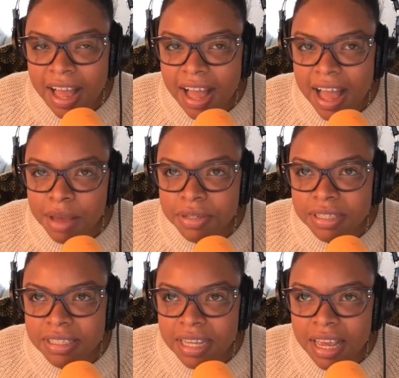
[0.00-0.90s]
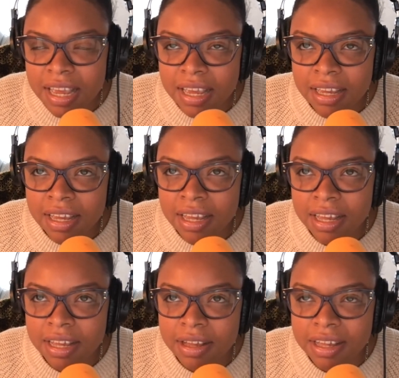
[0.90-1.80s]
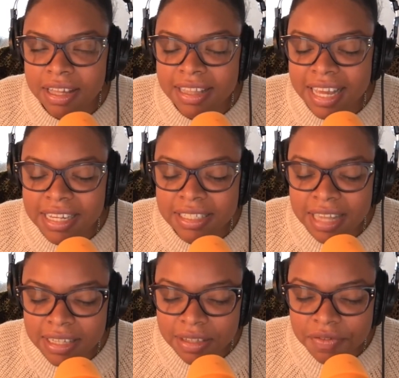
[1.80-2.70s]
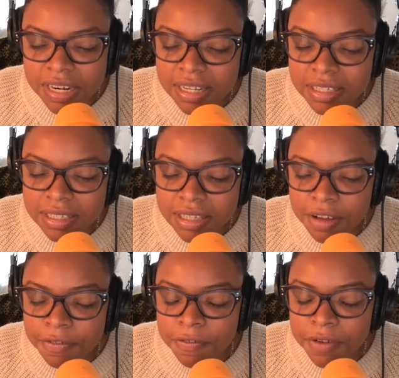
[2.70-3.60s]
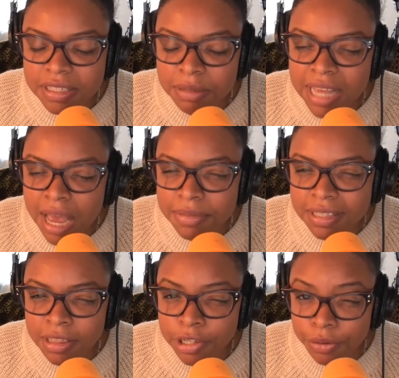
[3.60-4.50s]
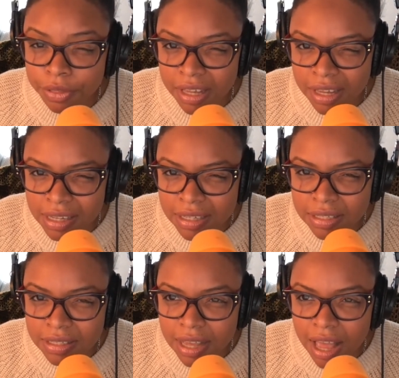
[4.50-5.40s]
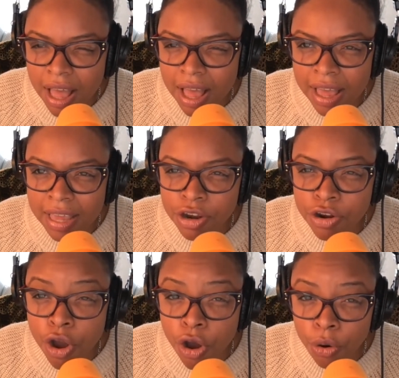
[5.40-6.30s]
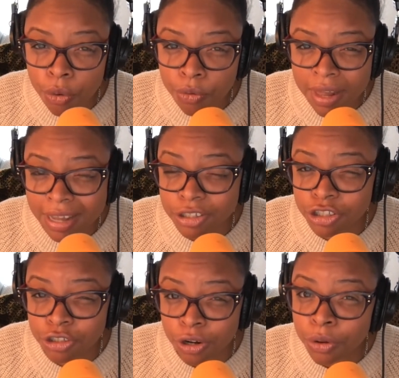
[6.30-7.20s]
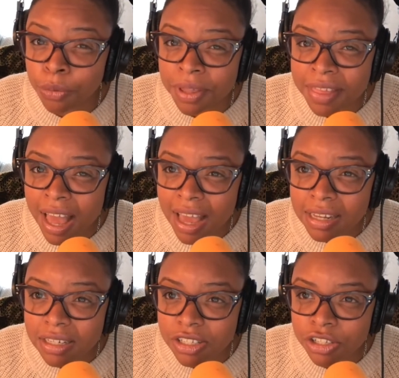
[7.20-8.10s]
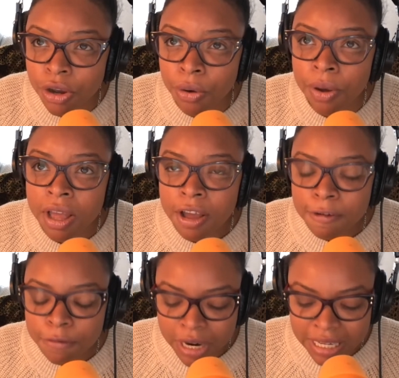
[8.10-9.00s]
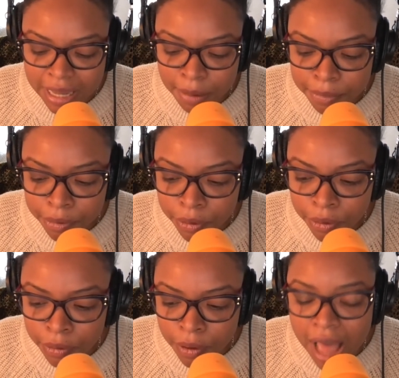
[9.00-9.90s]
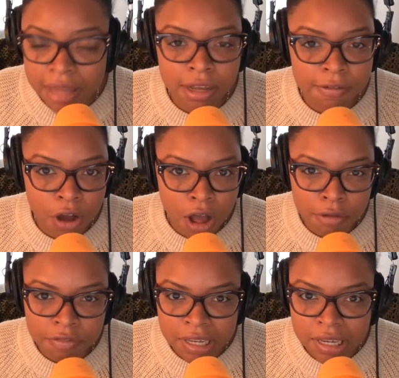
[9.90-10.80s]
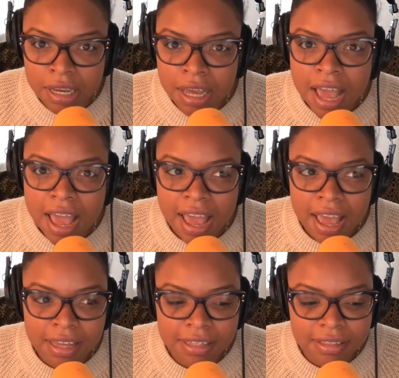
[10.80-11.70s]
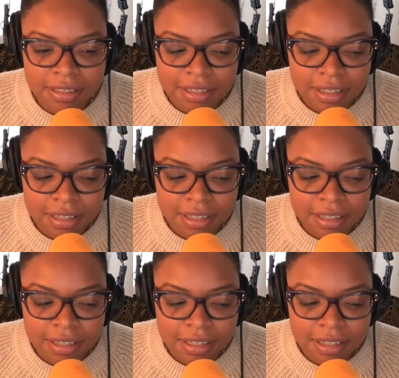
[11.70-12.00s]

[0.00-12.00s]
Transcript: I would say the excessiveness of sometimes the little things. I know that I struggle with that. So, for example, I love coffee, and